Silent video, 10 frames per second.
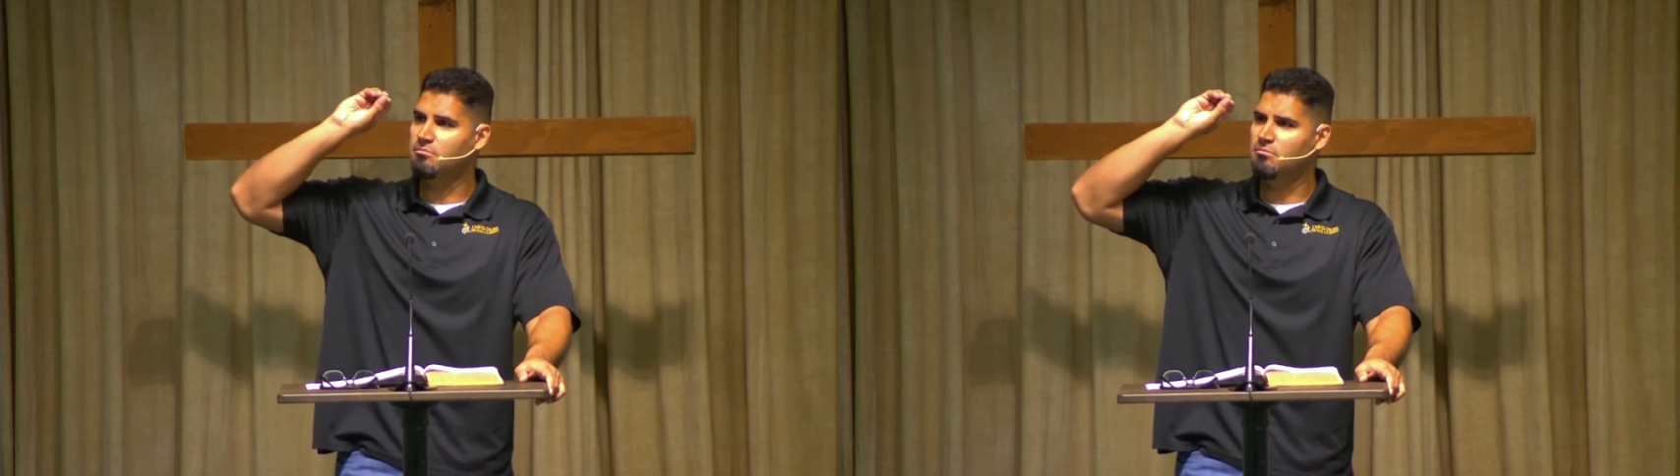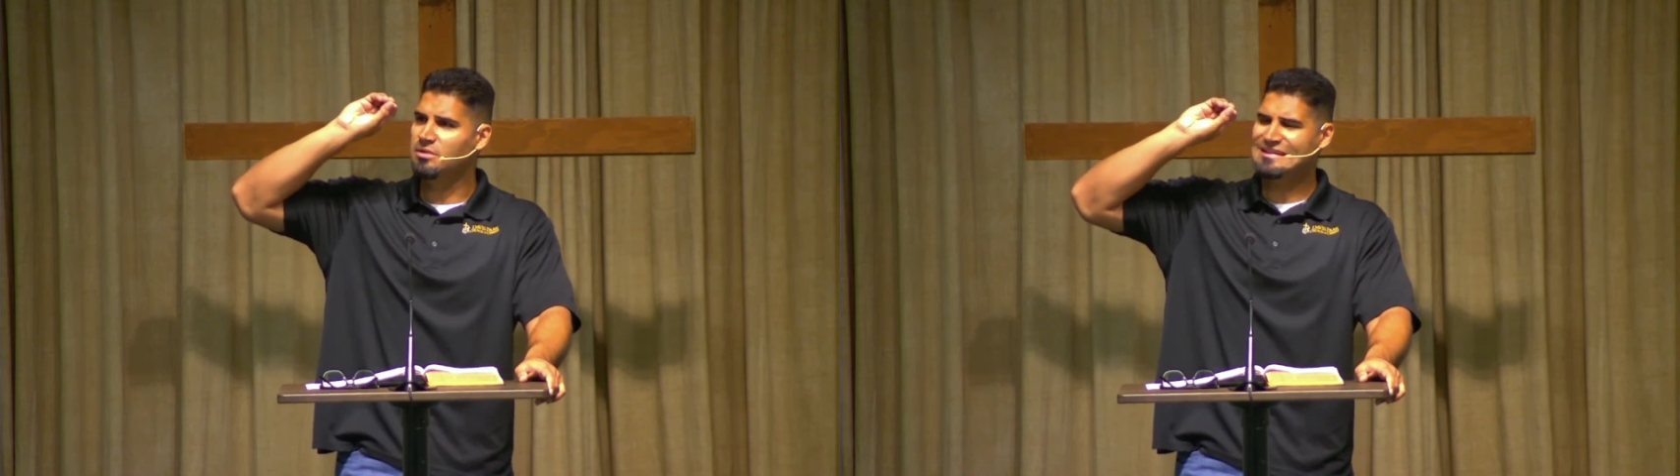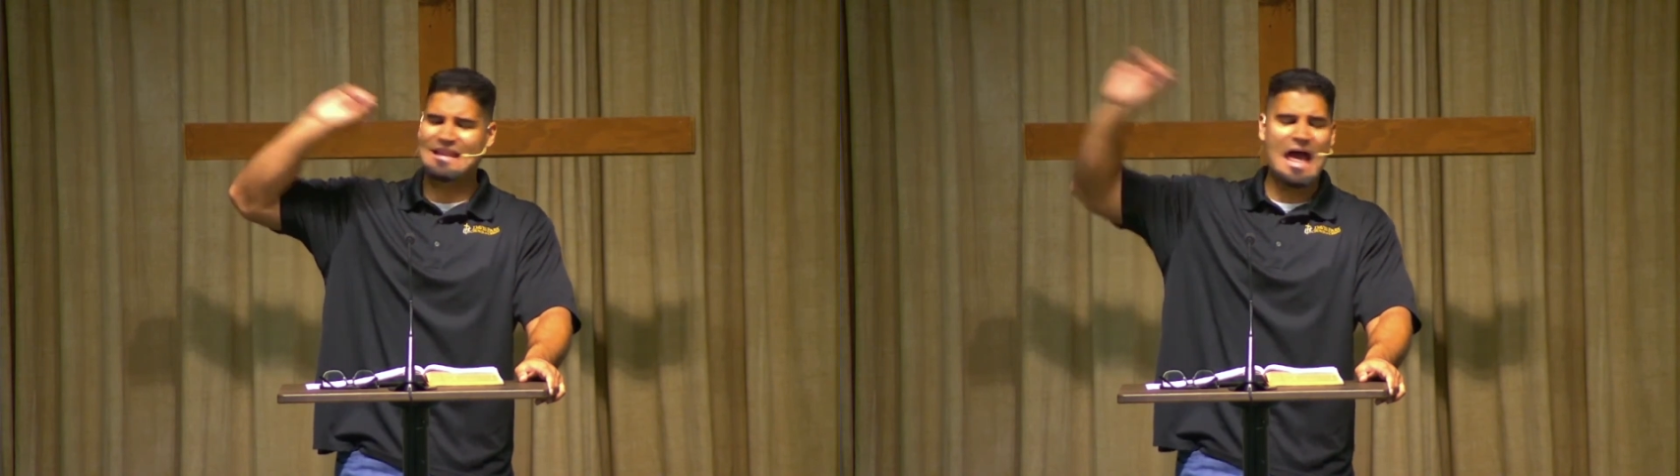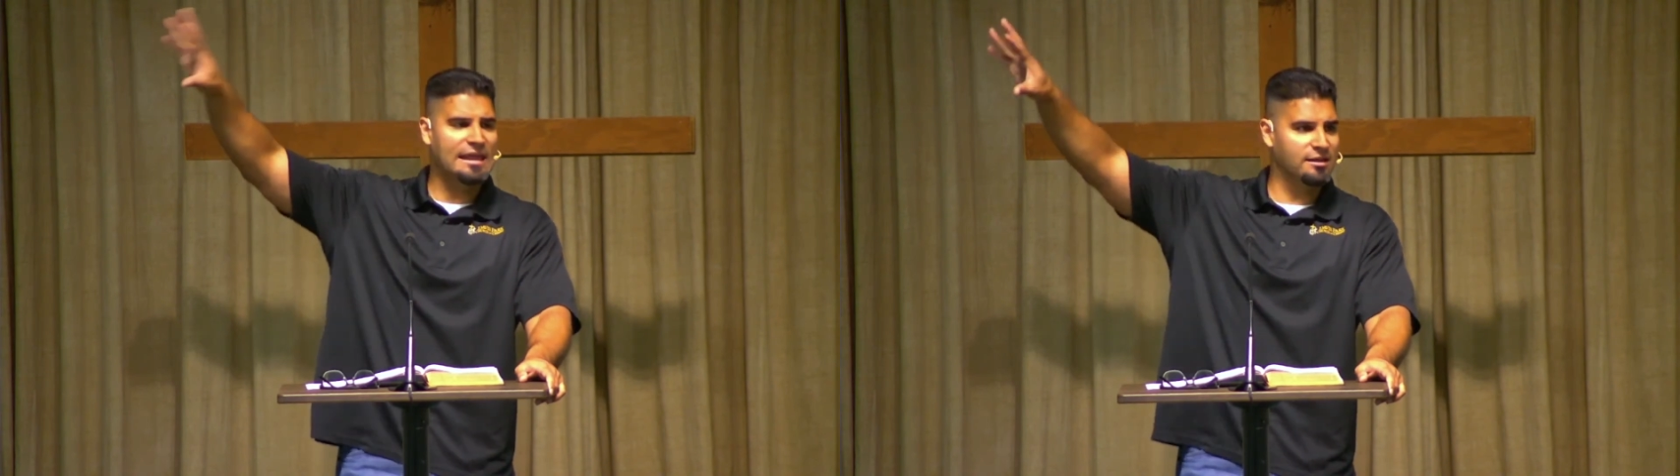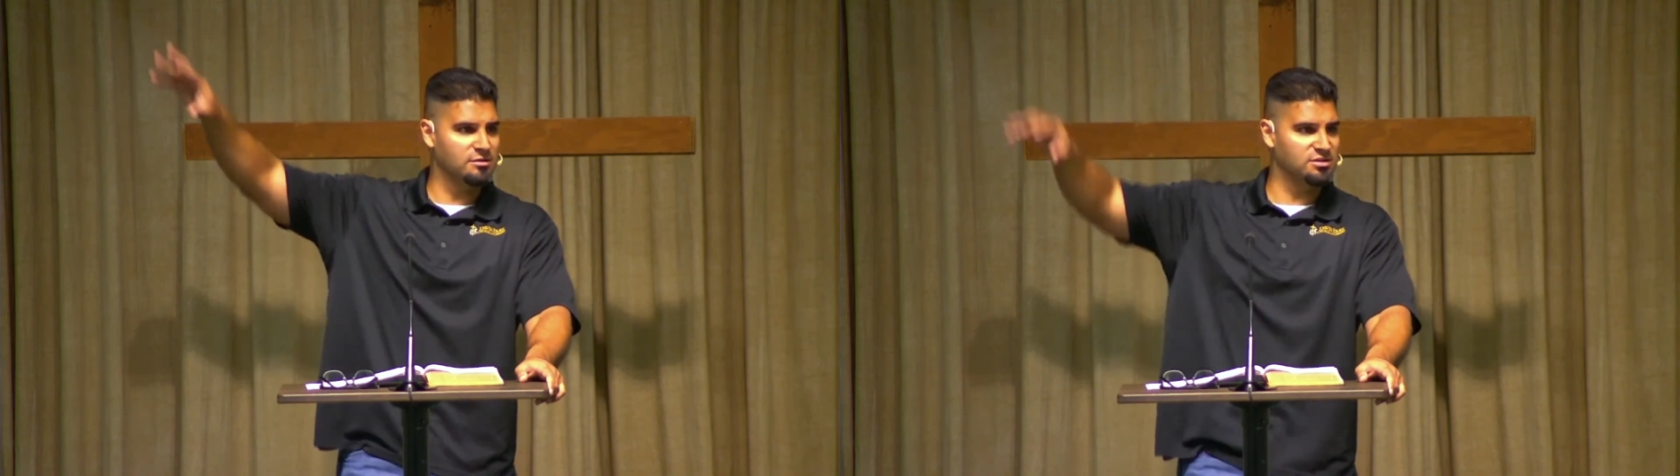light
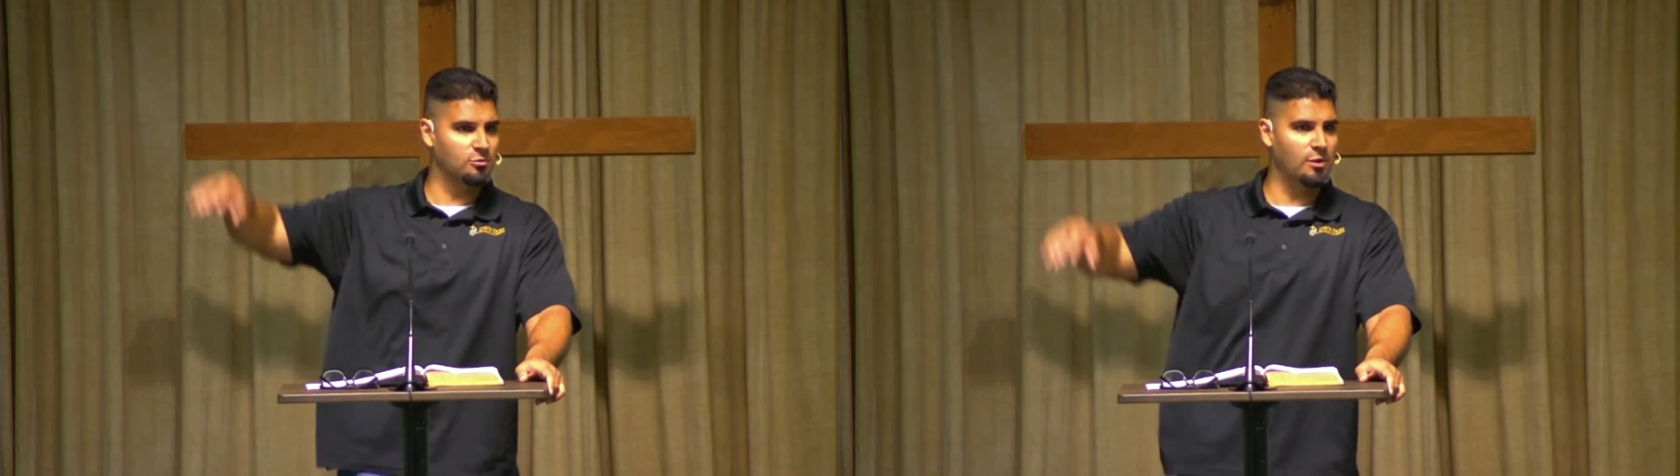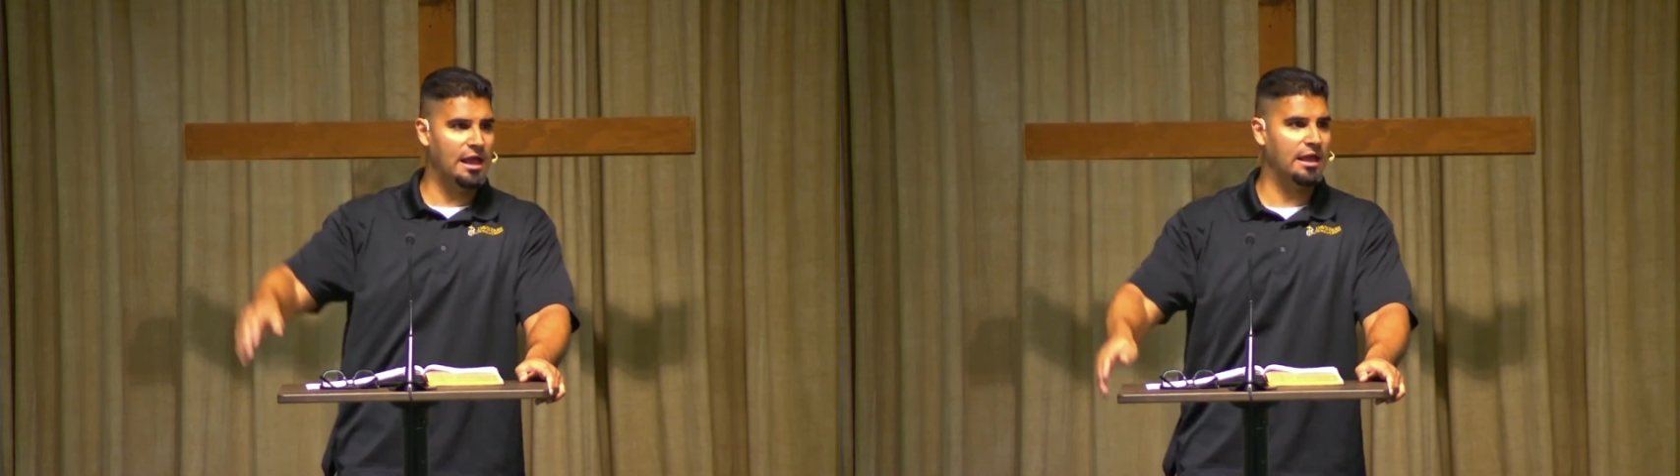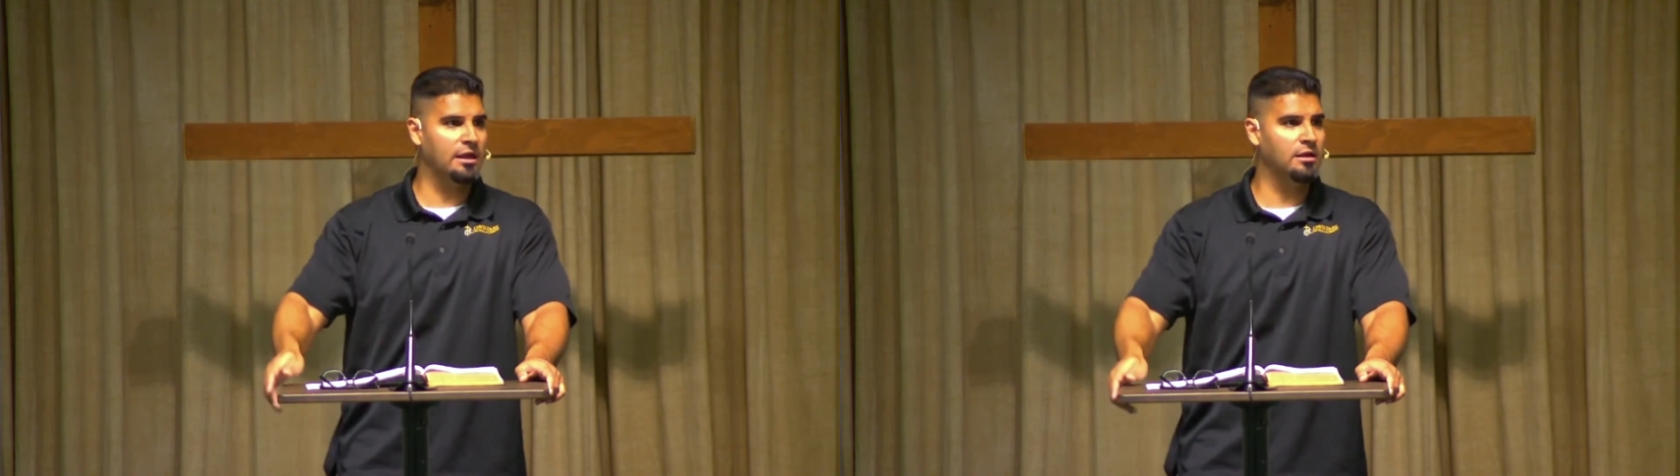years away.